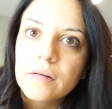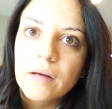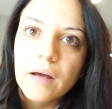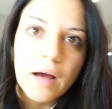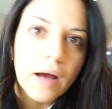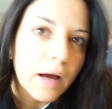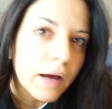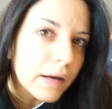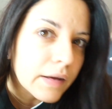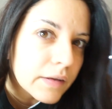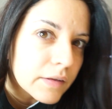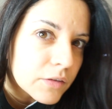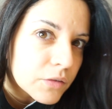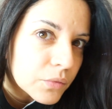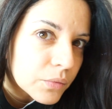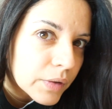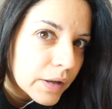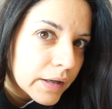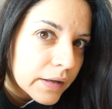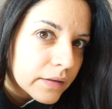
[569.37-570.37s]
eye is
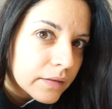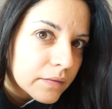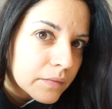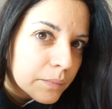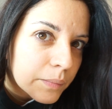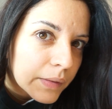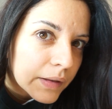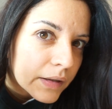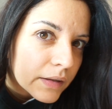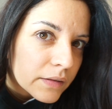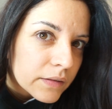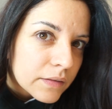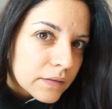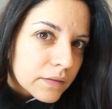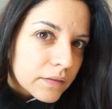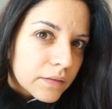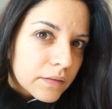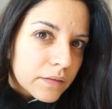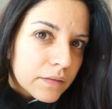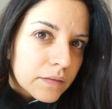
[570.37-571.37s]
red, but
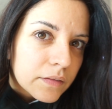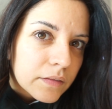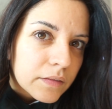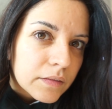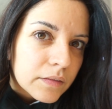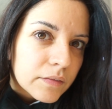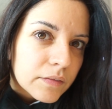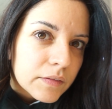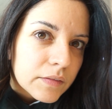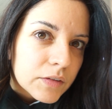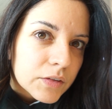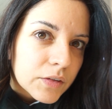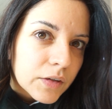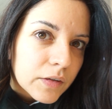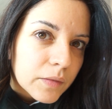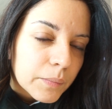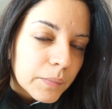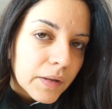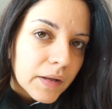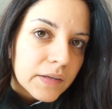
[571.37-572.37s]
try
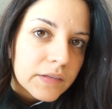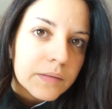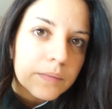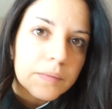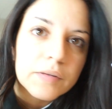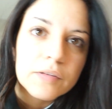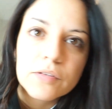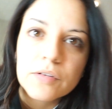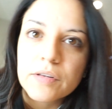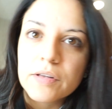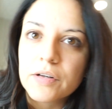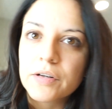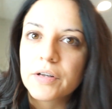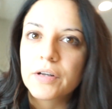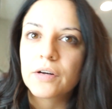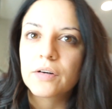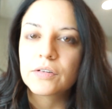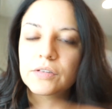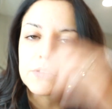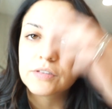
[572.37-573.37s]
to block some. So there you
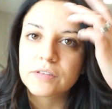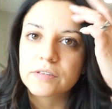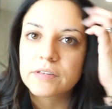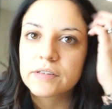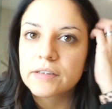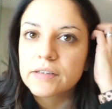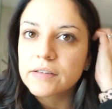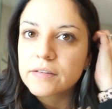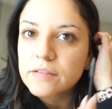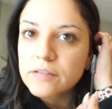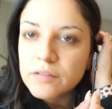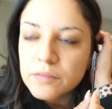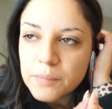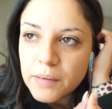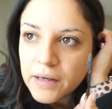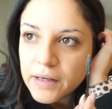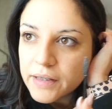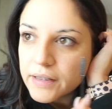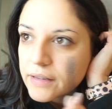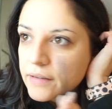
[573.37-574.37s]
go. So see, this is
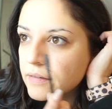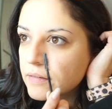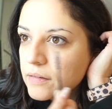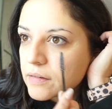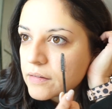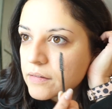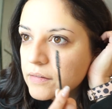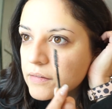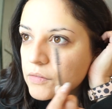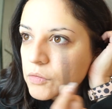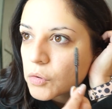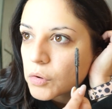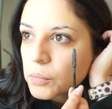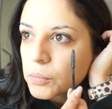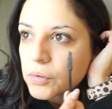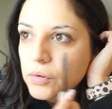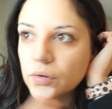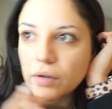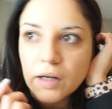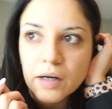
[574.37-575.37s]
my
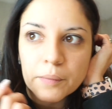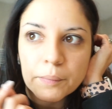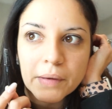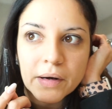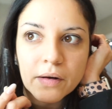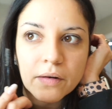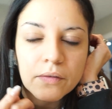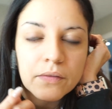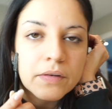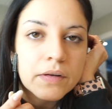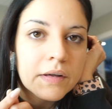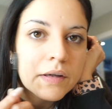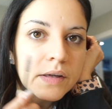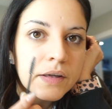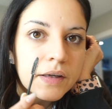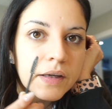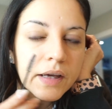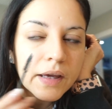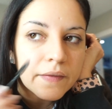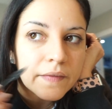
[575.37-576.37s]
normal eyebrow,
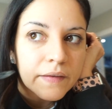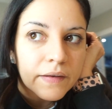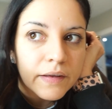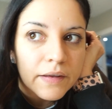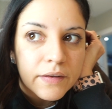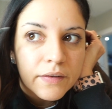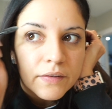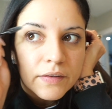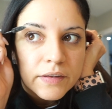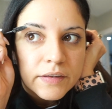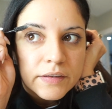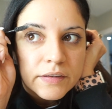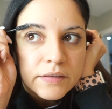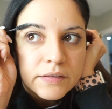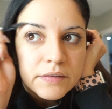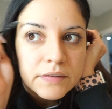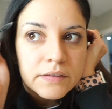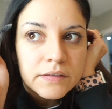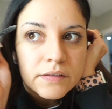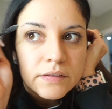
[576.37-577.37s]
and then here it
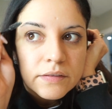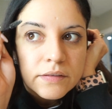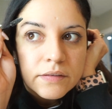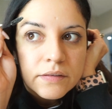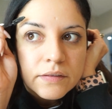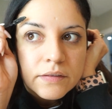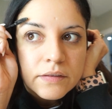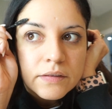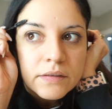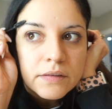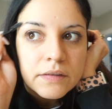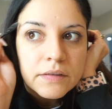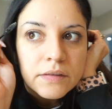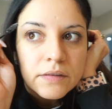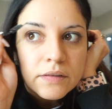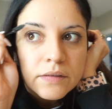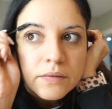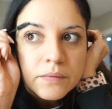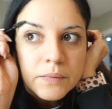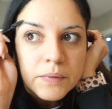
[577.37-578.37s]
is
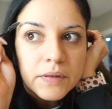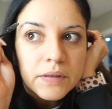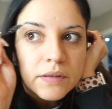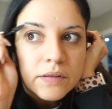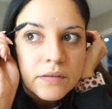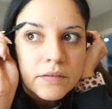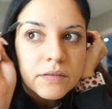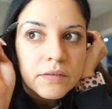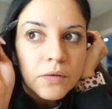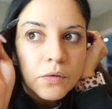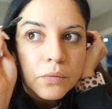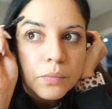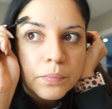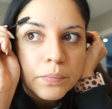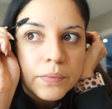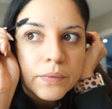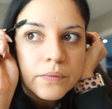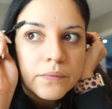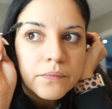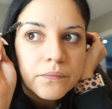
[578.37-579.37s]
with the
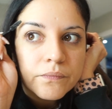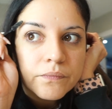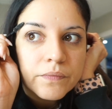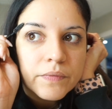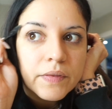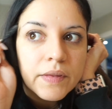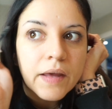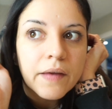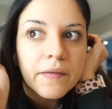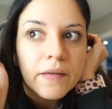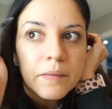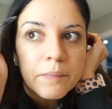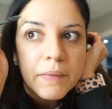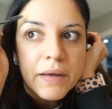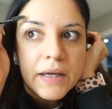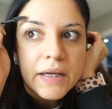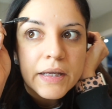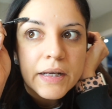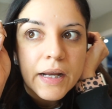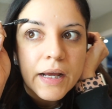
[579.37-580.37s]
soap. Now they
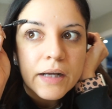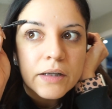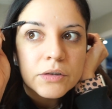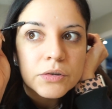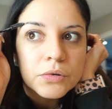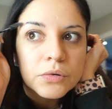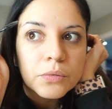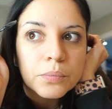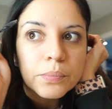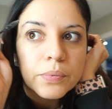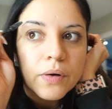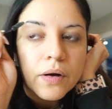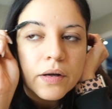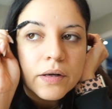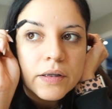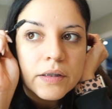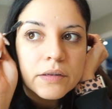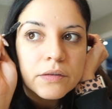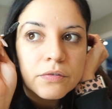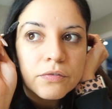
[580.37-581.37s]
make an actual
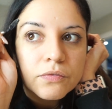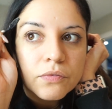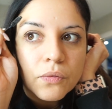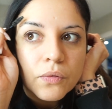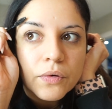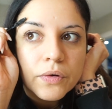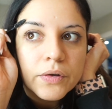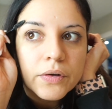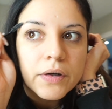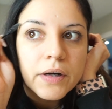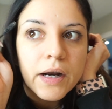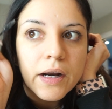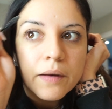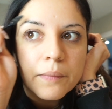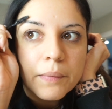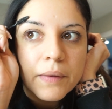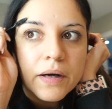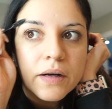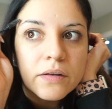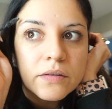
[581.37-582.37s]
product for your
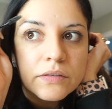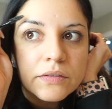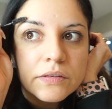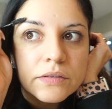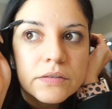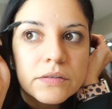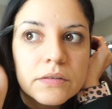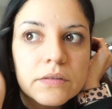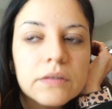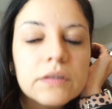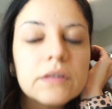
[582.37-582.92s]
eyebrows,